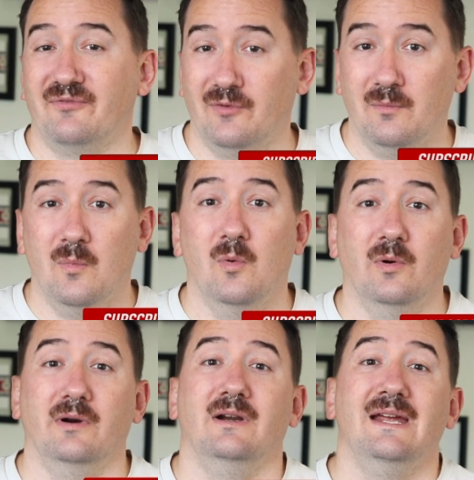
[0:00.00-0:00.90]
for
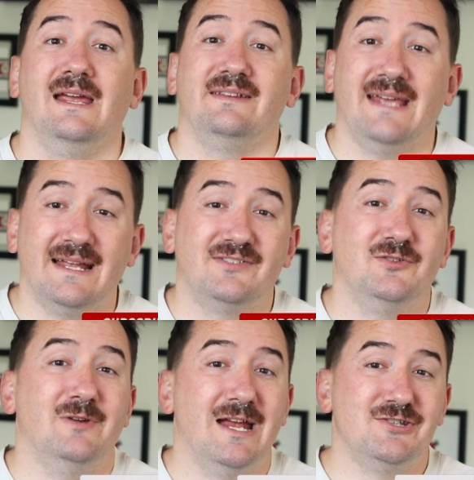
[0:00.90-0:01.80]
more
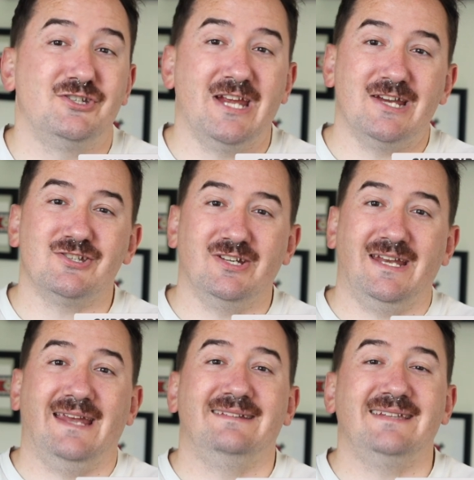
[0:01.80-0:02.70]
tattoo education
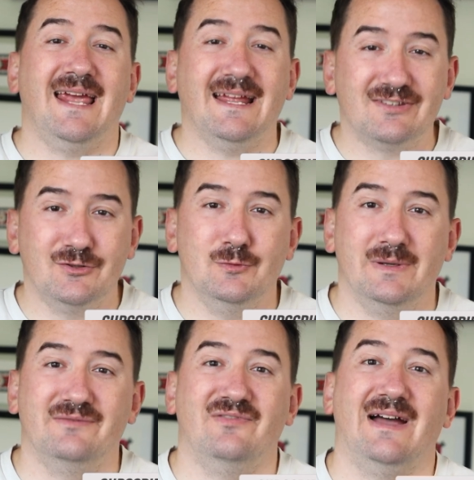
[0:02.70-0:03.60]
and tattoo
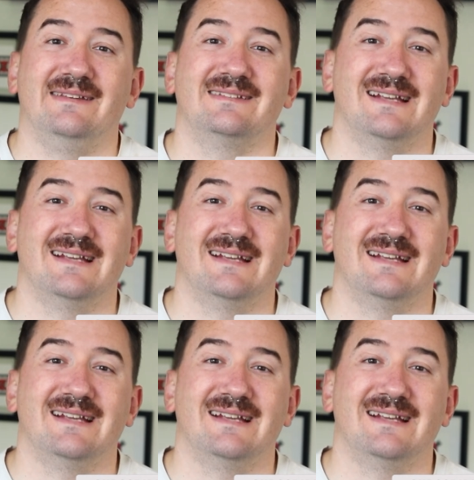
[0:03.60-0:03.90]
advice